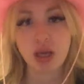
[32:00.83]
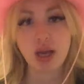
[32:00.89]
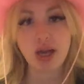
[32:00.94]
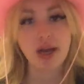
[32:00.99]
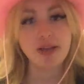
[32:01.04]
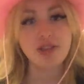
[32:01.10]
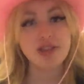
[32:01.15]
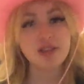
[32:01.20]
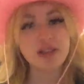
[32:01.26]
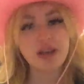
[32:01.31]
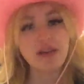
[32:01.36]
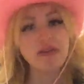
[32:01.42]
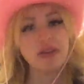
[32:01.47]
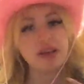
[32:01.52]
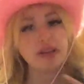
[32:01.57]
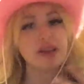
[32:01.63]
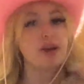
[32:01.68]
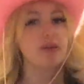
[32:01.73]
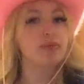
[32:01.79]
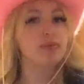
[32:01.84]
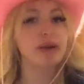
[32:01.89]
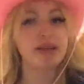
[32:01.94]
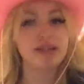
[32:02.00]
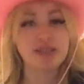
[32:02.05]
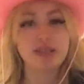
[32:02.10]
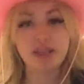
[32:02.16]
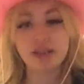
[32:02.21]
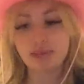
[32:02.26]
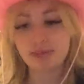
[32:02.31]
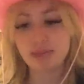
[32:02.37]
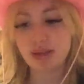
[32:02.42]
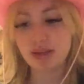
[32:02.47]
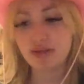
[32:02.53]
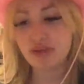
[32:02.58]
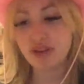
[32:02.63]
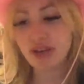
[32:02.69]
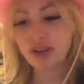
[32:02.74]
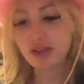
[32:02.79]
I just have like that resting bee
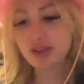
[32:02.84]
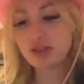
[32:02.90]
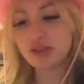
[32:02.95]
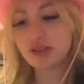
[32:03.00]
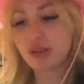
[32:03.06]
face.